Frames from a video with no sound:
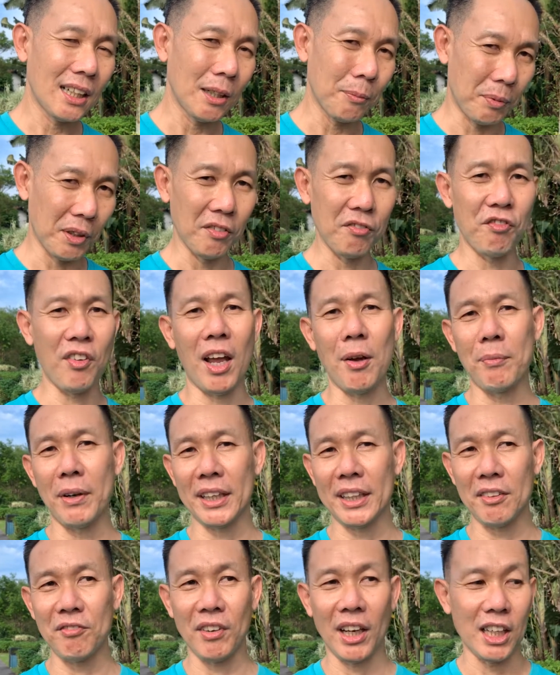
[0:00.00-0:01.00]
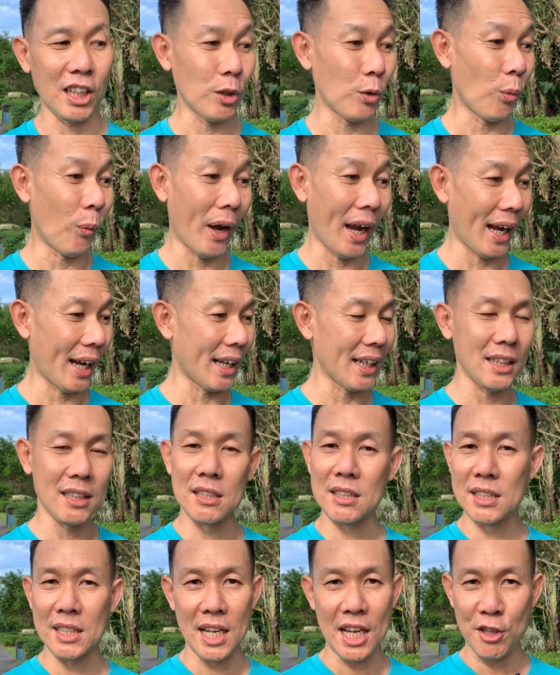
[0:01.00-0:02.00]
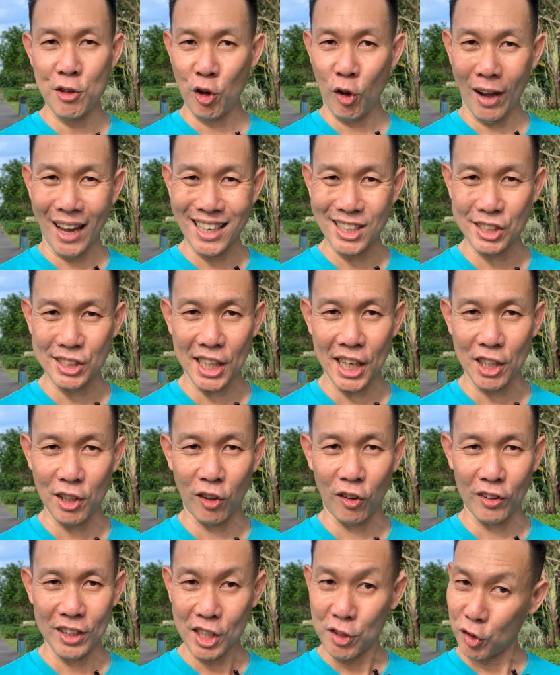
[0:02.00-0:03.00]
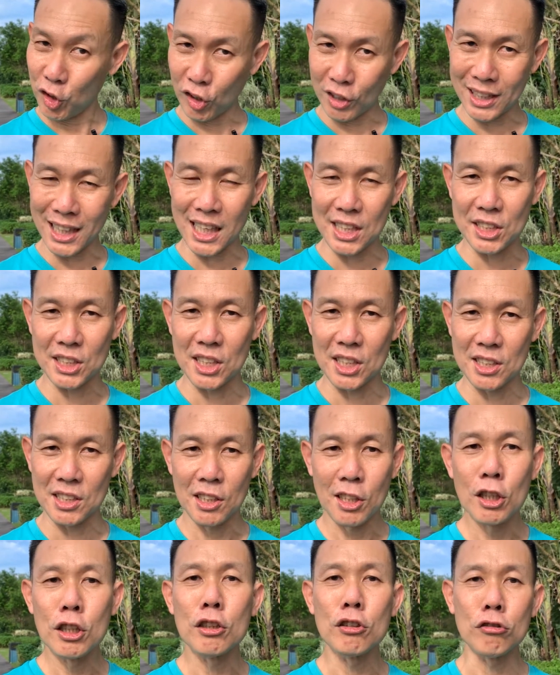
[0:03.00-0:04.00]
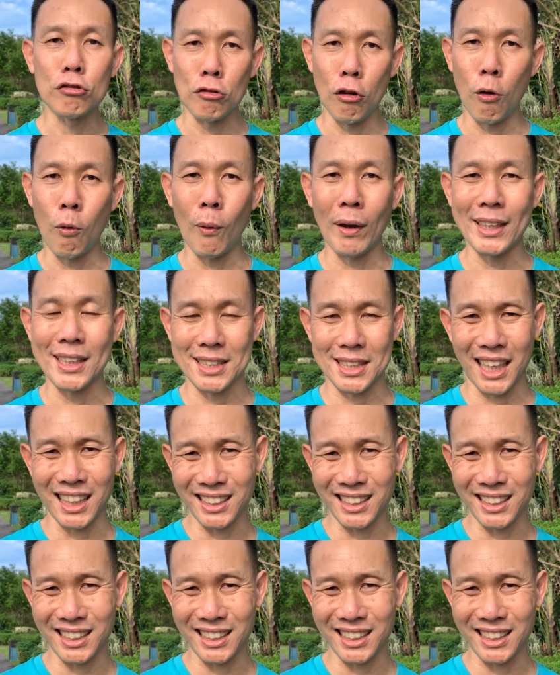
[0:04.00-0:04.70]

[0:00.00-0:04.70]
above fair market value where in your estate or in your clusters no one is